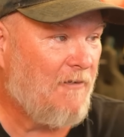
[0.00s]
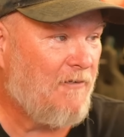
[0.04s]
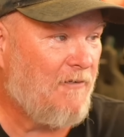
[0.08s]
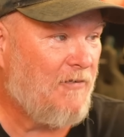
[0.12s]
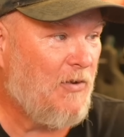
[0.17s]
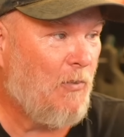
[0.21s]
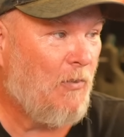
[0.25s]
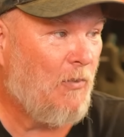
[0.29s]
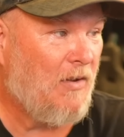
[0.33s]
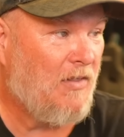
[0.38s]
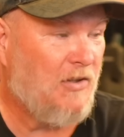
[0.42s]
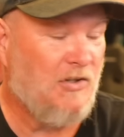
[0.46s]
If
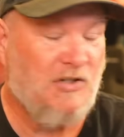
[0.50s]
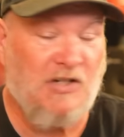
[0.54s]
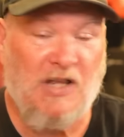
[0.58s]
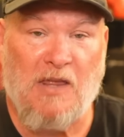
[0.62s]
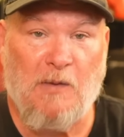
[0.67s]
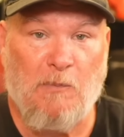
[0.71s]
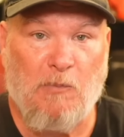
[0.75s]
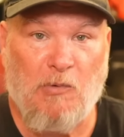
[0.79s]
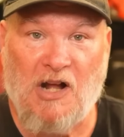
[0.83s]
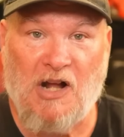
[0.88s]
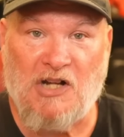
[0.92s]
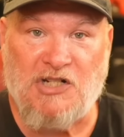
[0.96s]
you want, there's
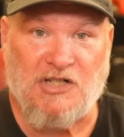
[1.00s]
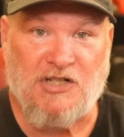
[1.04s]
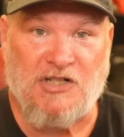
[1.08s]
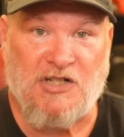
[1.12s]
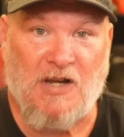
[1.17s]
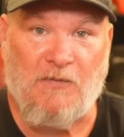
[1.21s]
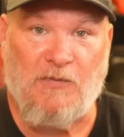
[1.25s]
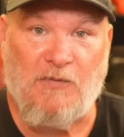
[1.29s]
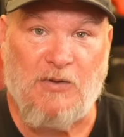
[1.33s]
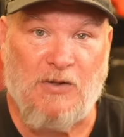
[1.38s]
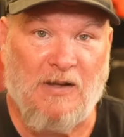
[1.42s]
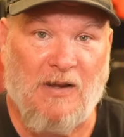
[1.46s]
other project
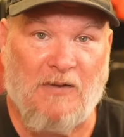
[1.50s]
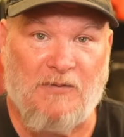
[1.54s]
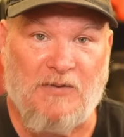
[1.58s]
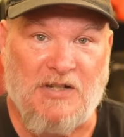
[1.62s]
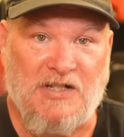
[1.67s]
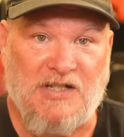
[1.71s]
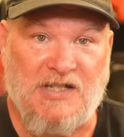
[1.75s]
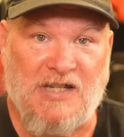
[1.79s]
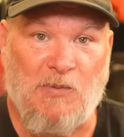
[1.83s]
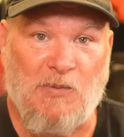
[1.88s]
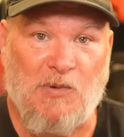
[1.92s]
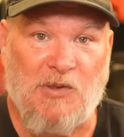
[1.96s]
stuff you'd love to
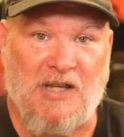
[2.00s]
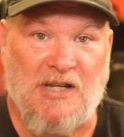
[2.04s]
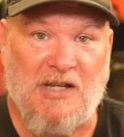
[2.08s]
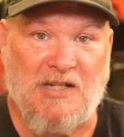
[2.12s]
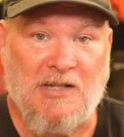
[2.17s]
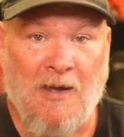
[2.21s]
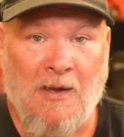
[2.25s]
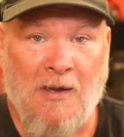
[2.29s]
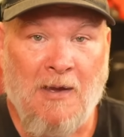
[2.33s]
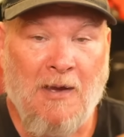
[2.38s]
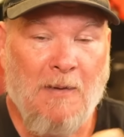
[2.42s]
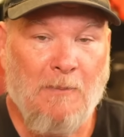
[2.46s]
see with this,
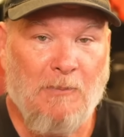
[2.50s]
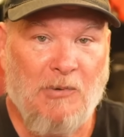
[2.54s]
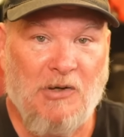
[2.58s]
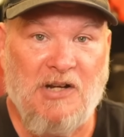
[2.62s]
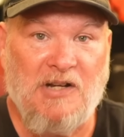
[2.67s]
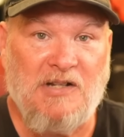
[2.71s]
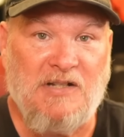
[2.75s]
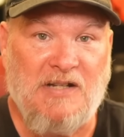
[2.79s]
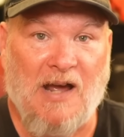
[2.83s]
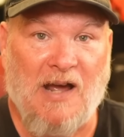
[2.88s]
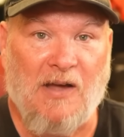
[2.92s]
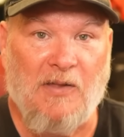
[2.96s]
put
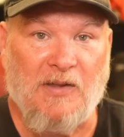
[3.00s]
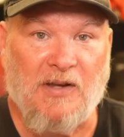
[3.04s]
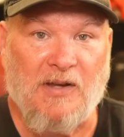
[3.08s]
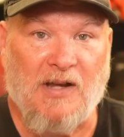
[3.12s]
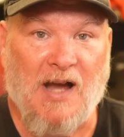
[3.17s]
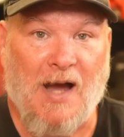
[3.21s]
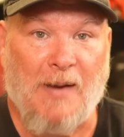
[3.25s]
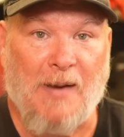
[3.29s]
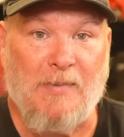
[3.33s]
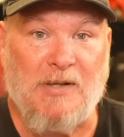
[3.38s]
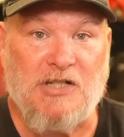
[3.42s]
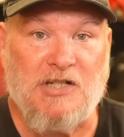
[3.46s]
it down in the
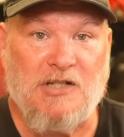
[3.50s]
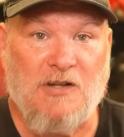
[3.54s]
comments.